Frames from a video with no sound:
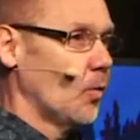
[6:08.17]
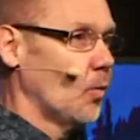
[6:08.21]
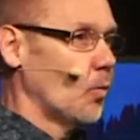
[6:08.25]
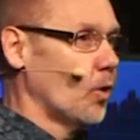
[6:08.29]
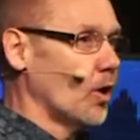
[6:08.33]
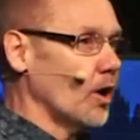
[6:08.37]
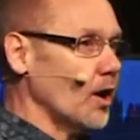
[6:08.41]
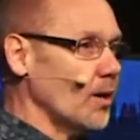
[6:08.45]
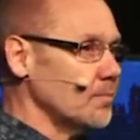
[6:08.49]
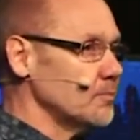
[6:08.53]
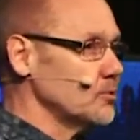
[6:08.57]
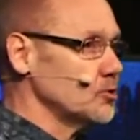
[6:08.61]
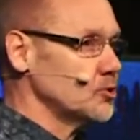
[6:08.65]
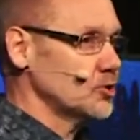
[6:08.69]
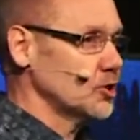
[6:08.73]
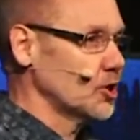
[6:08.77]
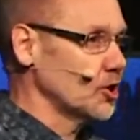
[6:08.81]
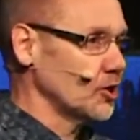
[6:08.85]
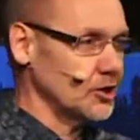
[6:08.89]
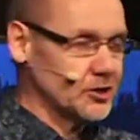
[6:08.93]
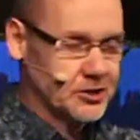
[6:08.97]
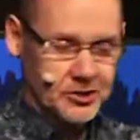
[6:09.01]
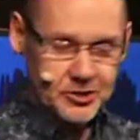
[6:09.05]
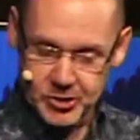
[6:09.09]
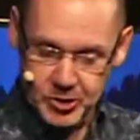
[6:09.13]
what I'm
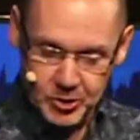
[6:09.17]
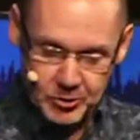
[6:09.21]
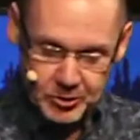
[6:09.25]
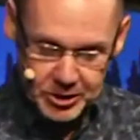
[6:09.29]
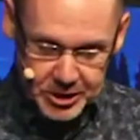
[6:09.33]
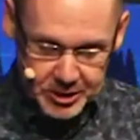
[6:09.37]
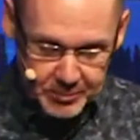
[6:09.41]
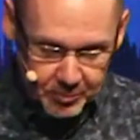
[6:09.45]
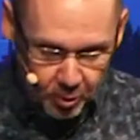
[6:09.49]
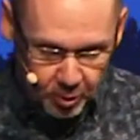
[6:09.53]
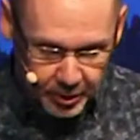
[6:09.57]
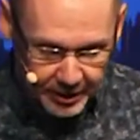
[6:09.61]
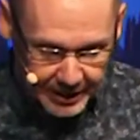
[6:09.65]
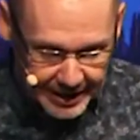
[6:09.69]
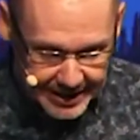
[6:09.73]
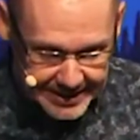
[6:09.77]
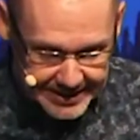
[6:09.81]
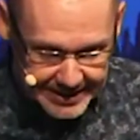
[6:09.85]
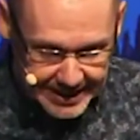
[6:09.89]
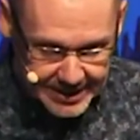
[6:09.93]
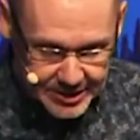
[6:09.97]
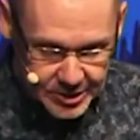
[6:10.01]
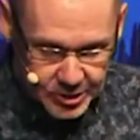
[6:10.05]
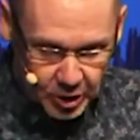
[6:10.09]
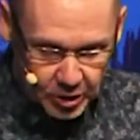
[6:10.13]
going to do this morning
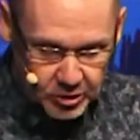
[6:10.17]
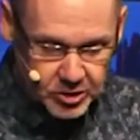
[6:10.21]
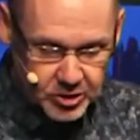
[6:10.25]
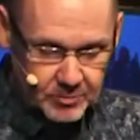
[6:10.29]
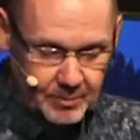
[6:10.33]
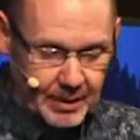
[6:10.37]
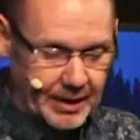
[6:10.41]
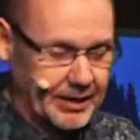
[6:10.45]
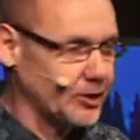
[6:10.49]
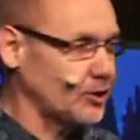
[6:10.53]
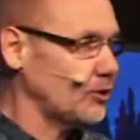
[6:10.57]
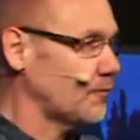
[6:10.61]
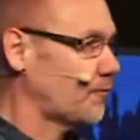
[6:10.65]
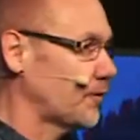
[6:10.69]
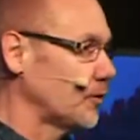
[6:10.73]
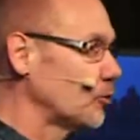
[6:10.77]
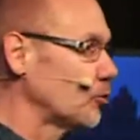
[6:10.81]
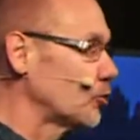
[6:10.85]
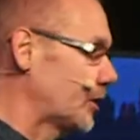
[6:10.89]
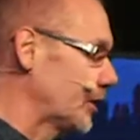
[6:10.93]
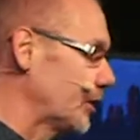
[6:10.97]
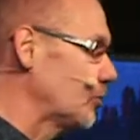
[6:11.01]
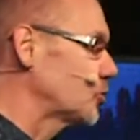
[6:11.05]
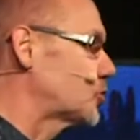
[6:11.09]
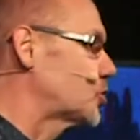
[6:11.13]
is not to make you
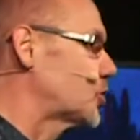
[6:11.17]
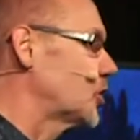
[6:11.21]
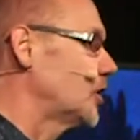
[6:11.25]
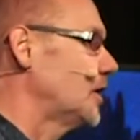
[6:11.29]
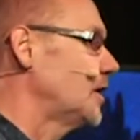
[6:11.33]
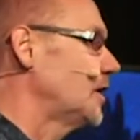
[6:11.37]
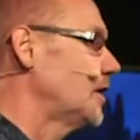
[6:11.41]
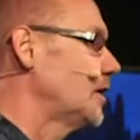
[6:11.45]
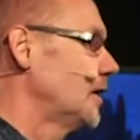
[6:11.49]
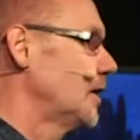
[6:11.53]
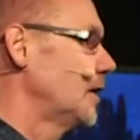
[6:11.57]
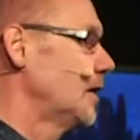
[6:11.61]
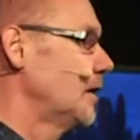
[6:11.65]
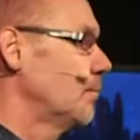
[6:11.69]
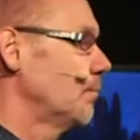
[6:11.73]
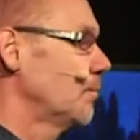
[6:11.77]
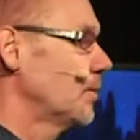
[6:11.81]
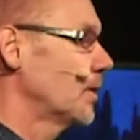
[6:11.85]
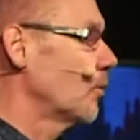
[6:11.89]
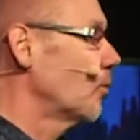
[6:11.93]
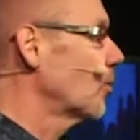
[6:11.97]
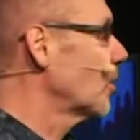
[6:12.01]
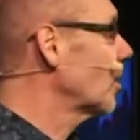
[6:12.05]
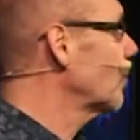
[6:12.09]
feel guilty, but I